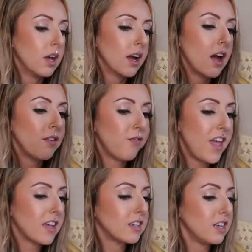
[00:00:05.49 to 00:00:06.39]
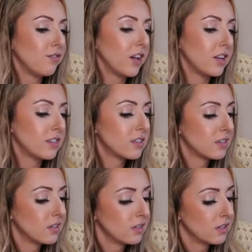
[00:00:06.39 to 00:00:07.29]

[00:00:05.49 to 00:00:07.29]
I got fake Tevas.